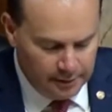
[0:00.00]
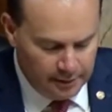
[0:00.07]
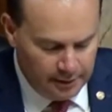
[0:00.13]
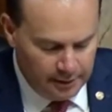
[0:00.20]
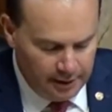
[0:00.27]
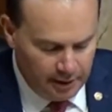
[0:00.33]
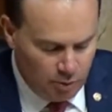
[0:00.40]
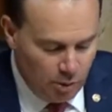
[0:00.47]

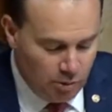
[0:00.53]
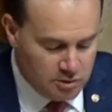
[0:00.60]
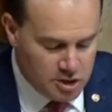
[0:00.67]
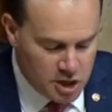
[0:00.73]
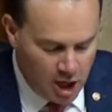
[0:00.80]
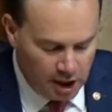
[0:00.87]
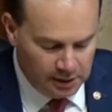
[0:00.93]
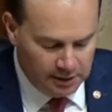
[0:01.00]
a, quote,
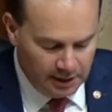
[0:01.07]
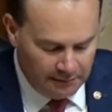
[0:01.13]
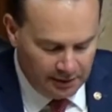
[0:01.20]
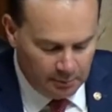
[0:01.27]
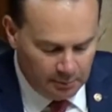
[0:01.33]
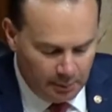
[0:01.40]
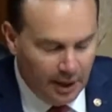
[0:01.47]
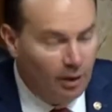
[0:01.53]

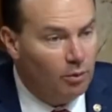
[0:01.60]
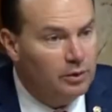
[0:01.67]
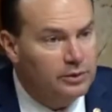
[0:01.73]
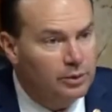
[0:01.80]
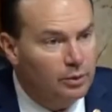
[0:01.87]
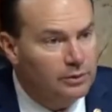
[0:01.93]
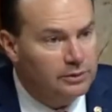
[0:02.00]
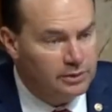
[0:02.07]
non-living power
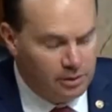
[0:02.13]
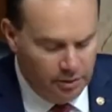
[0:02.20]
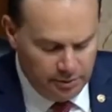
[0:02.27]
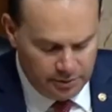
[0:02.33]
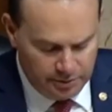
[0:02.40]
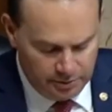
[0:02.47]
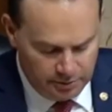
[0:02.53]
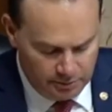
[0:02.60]
source,
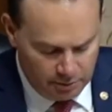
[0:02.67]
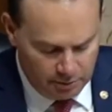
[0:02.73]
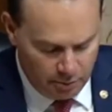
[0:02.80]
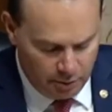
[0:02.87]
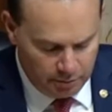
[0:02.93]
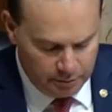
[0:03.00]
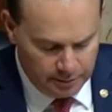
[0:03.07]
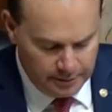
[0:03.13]
close
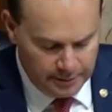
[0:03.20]
quote,